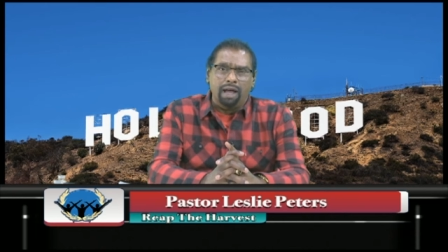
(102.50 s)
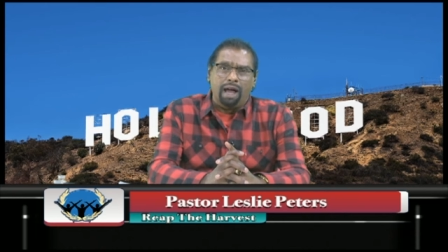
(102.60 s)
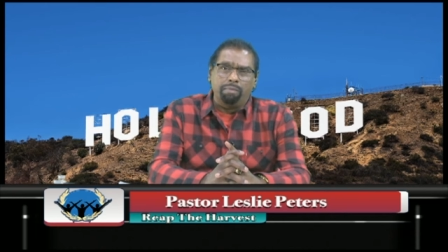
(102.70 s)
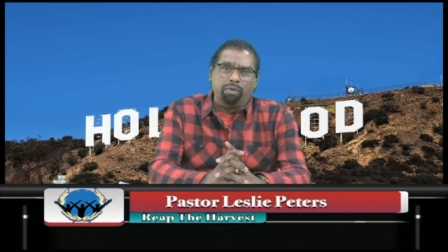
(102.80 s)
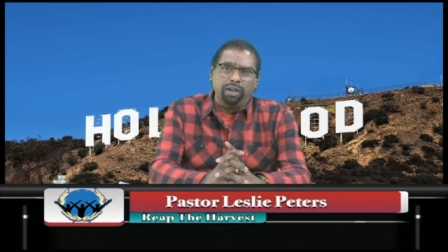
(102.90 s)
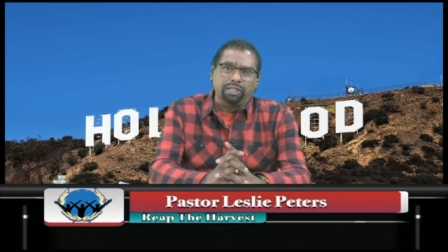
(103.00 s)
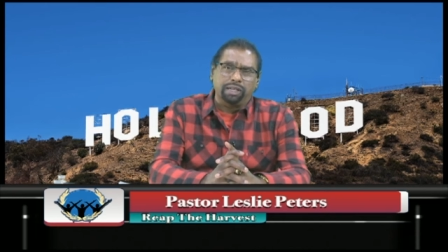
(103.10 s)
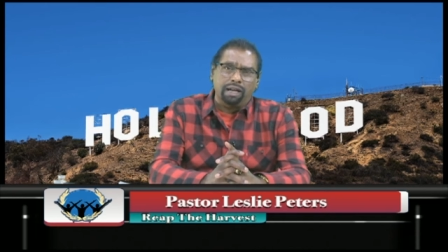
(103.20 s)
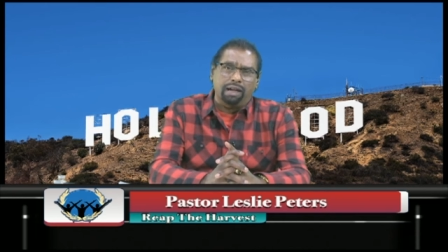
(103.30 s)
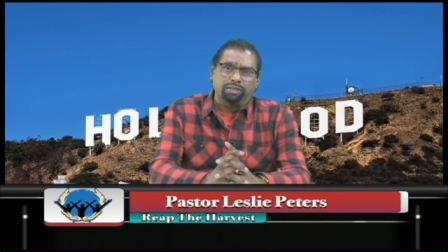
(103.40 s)
I'm
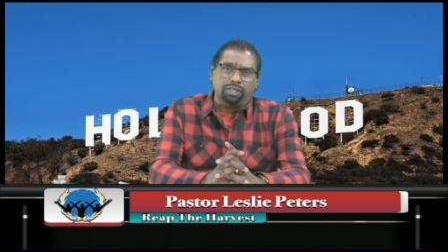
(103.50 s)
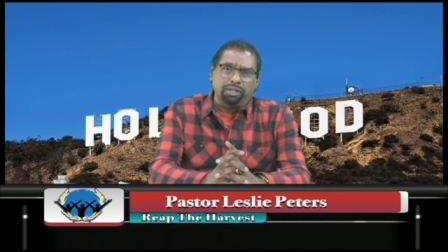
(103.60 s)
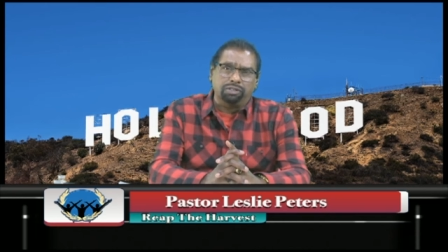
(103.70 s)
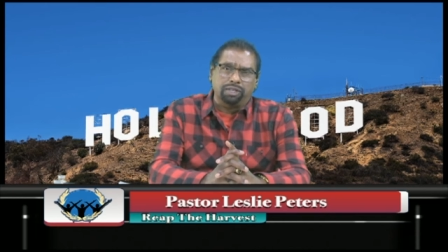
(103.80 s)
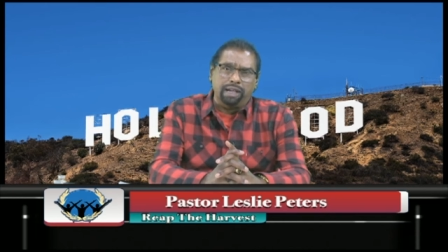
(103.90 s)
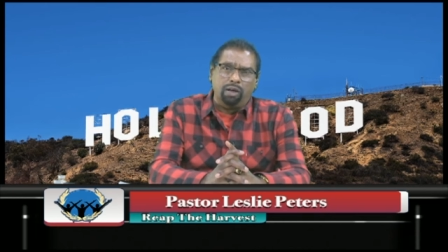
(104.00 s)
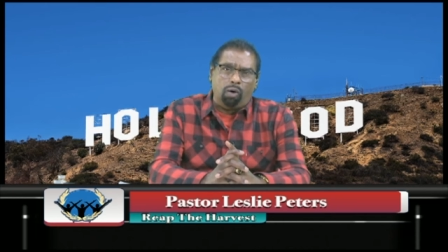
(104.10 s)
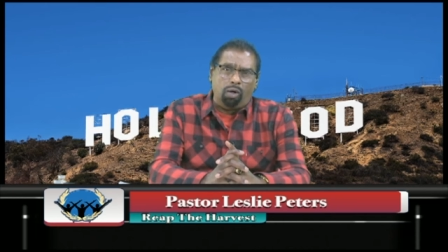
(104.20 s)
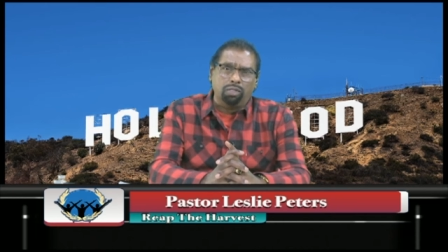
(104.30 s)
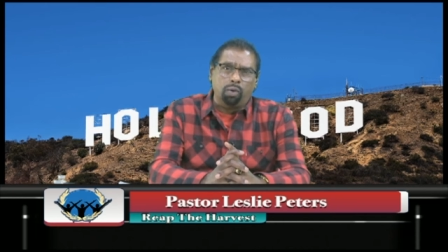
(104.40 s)
reaching out to you today,
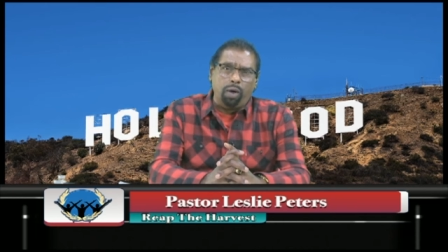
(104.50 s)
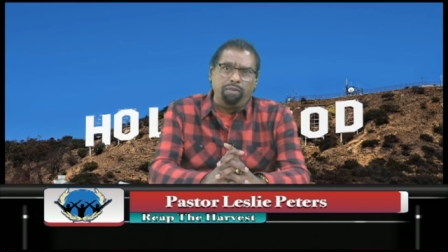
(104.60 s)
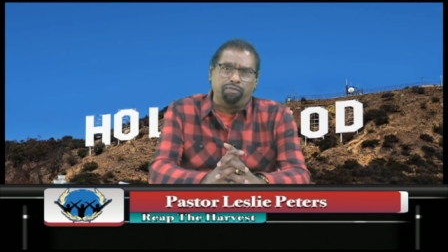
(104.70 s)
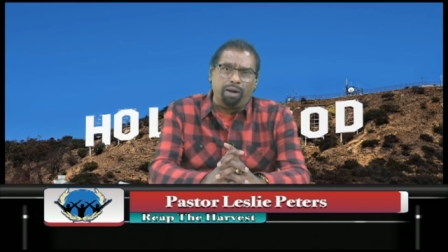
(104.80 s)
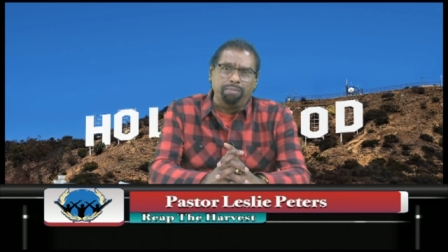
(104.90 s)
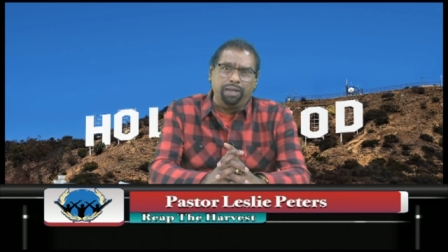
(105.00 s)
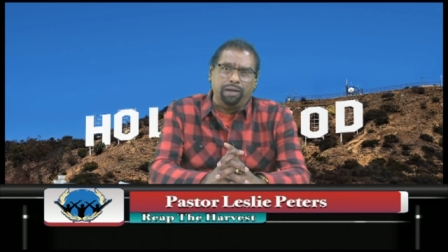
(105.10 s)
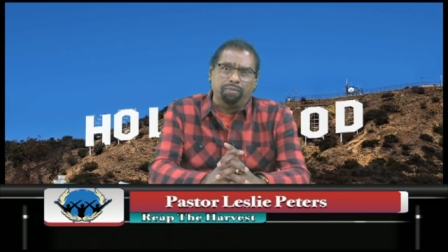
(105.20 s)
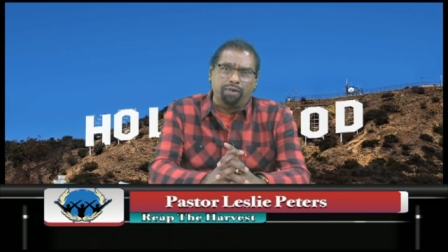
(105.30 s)
all the way from here,